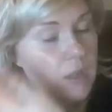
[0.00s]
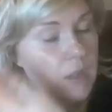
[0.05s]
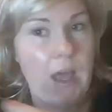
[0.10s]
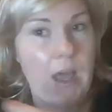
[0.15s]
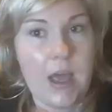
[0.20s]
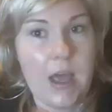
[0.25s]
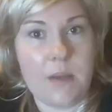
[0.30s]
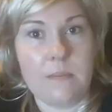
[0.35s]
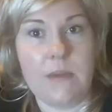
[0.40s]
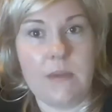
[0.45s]

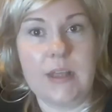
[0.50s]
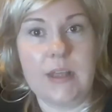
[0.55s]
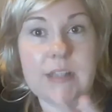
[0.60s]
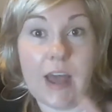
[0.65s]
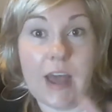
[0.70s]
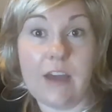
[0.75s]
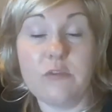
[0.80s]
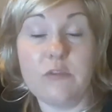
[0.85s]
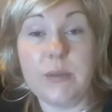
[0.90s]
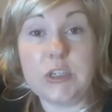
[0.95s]
As
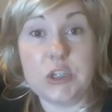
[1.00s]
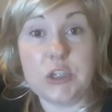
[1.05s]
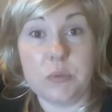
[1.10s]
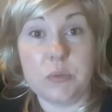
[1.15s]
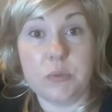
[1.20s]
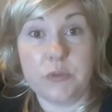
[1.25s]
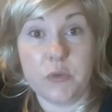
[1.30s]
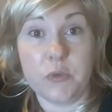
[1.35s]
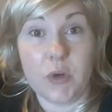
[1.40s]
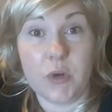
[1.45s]
I've mentioned
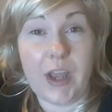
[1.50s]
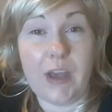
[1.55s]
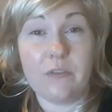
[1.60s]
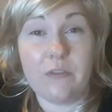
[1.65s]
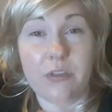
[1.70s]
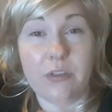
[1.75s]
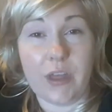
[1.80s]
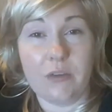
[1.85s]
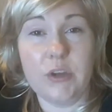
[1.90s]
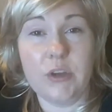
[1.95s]
before, I have
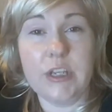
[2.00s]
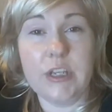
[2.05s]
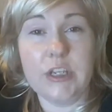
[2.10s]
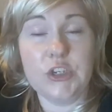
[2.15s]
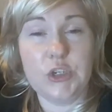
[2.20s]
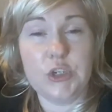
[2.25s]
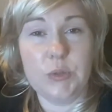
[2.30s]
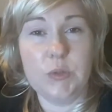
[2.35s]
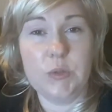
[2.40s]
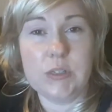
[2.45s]
thyroid
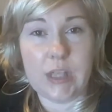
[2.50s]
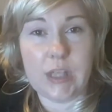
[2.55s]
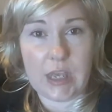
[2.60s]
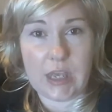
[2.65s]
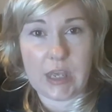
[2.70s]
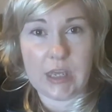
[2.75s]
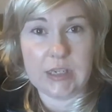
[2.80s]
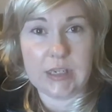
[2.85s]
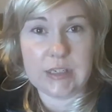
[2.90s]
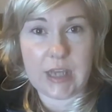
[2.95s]
issues
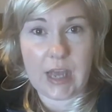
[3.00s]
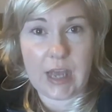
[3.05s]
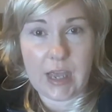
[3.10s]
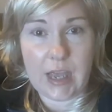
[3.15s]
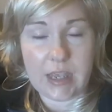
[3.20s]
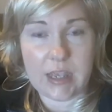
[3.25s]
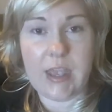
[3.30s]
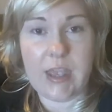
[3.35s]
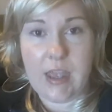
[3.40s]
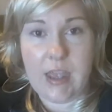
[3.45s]
and
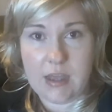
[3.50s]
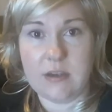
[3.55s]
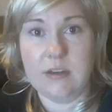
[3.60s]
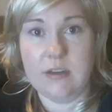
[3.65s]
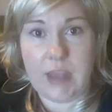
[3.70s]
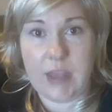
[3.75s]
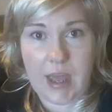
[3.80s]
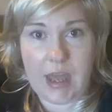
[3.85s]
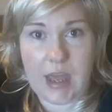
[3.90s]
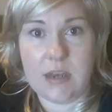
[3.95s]
I
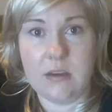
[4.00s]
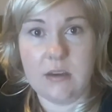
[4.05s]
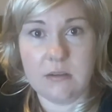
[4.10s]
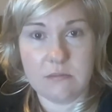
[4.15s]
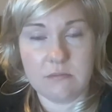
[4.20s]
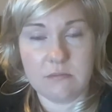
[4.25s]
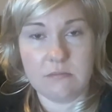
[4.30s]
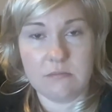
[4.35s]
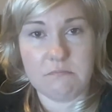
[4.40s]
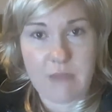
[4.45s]
can get
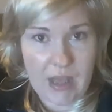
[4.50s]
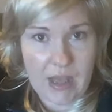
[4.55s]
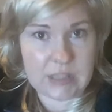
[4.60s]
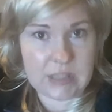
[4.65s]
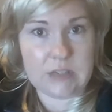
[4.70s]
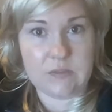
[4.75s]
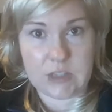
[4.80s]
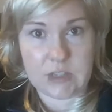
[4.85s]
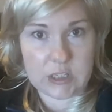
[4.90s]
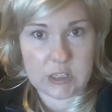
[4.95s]

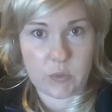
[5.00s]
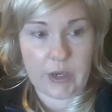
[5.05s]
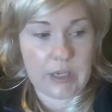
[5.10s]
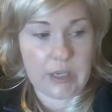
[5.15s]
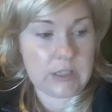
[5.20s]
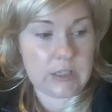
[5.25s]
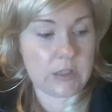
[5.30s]
massively sweaty.